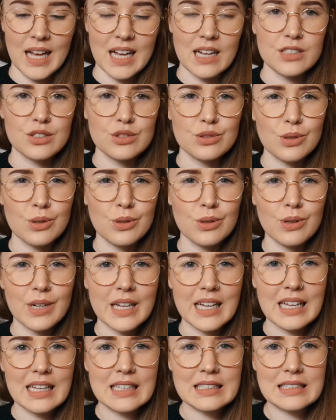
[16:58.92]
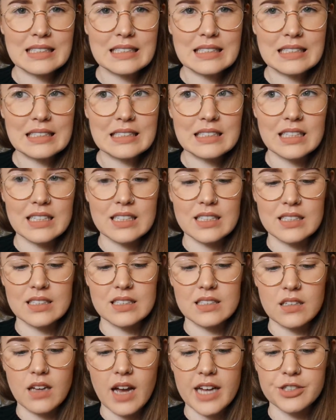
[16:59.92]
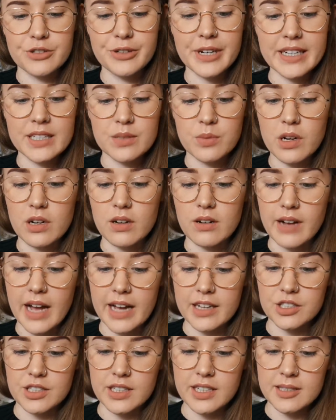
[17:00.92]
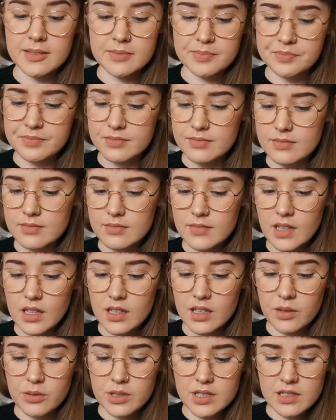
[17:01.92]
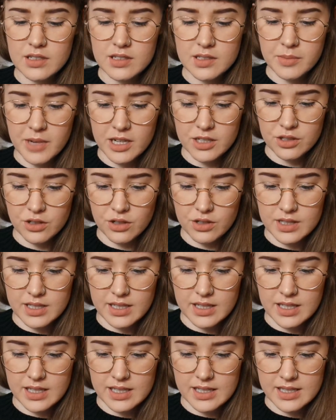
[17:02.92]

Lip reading: a store in the Skytree as well, actually. There wasn't as much Godzilla